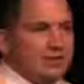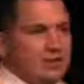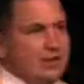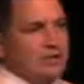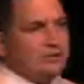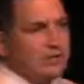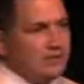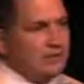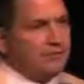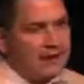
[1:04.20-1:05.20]
Senior Vice
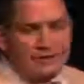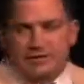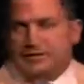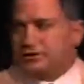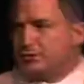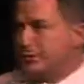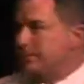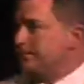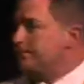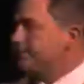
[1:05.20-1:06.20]
President in 5 Links
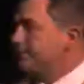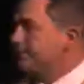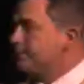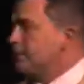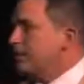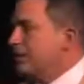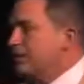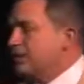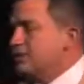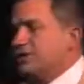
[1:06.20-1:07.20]
history.
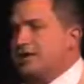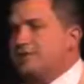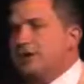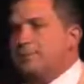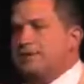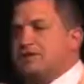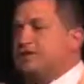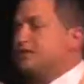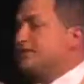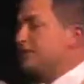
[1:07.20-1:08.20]
He achieved the
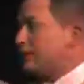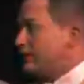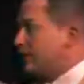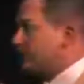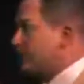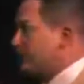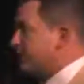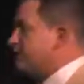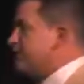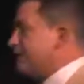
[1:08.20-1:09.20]
position of Senior Vice
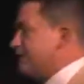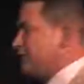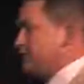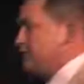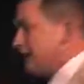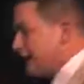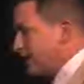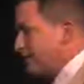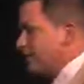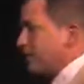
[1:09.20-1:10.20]
President in 52
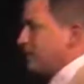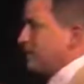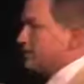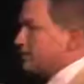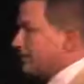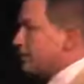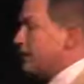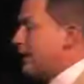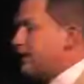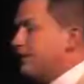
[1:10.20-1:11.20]
days, set the
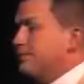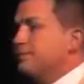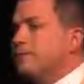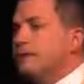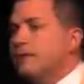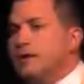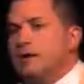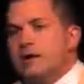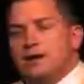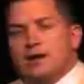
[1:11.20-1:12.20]
record.
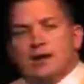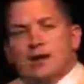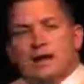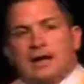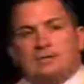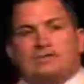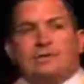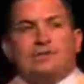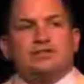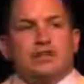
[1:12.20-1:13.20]
And he was the
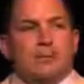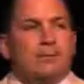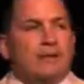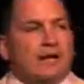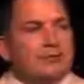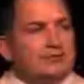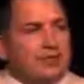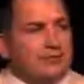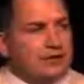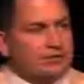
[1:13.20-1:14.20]
first double Platinum
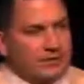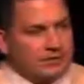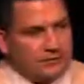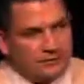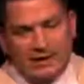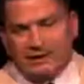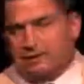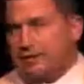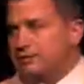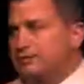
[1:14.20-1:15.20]
Senior Vice President in 5
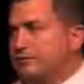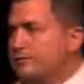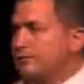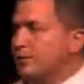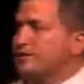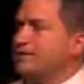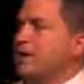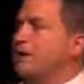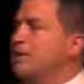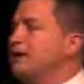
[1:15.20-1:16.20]
Links. So what does that
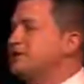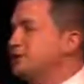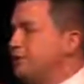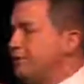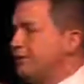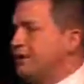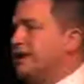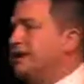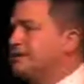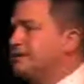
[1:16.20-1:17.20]
all mean to you if you're a
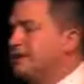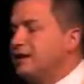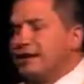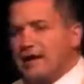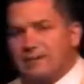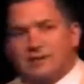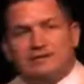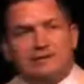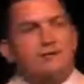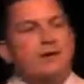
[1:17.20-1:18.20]
guest? It
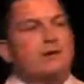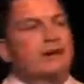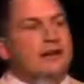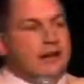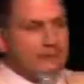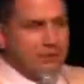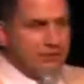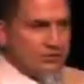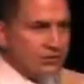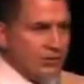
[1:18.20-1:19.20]
means he's very
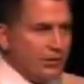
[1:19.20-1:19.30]
accomplished.